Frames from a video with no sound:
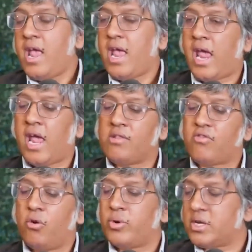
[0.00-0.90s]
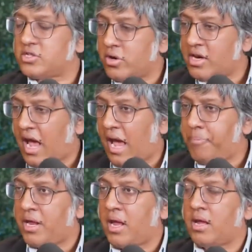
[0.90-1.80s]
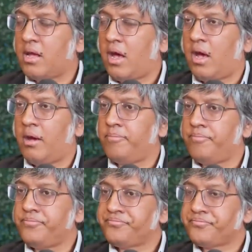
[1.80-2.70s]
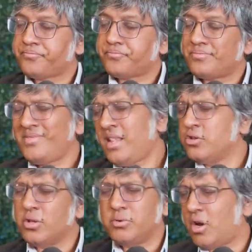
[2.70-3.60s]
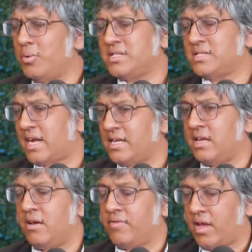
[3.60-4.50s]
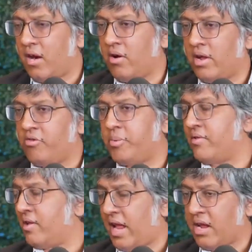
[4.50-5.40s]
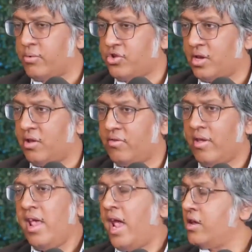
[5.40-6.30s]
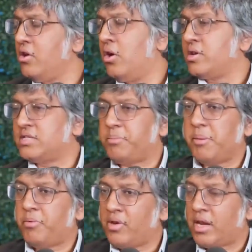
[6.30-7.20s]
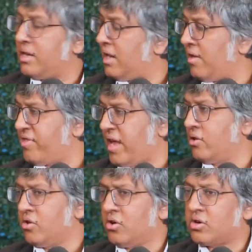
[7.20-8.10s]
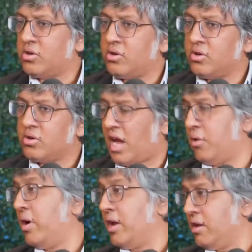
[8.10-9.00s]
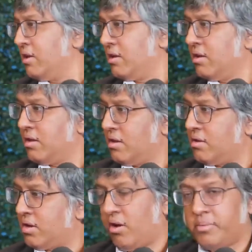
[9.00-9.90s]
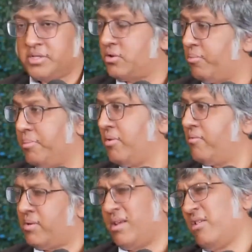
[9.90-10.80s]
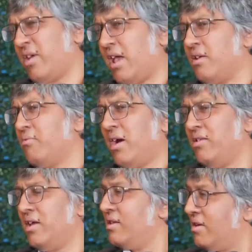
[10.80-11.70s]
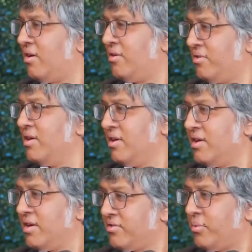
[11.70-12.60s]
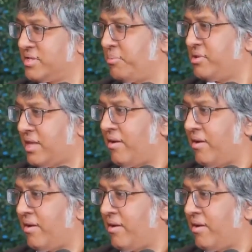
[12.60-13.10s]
And so what started happening, so there was always this idea of the Aryans because of the languages. And, like some people in India, they look kind of white. Just so people are like, okay, like why do they, so what's up with that?